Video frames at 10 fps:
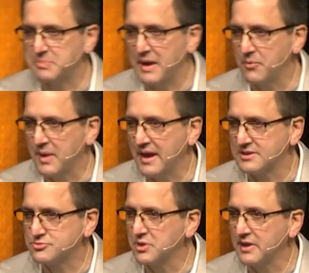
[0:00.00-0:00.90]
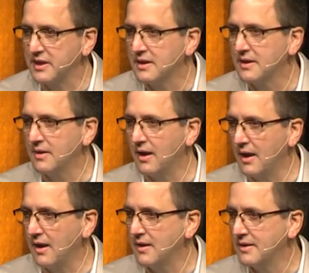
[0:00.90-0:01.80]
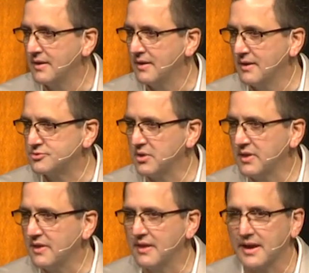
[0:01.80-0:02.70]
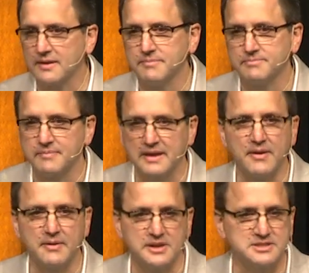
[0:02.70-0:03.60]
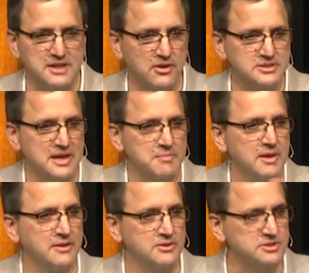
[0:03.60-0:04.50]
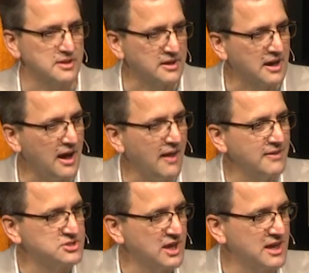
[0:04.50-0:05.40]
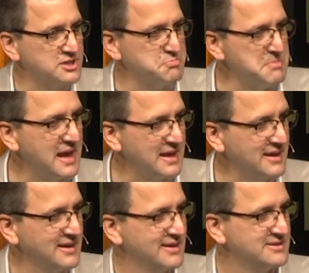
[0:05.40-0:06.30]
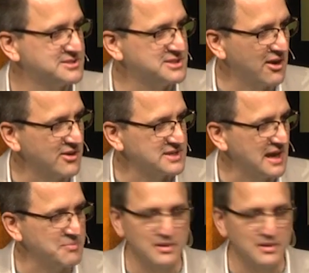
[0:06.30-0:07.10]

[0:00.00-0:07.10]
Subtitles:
by the way, is really like, if I'm going to stereotype, there's the college-age men stereotype.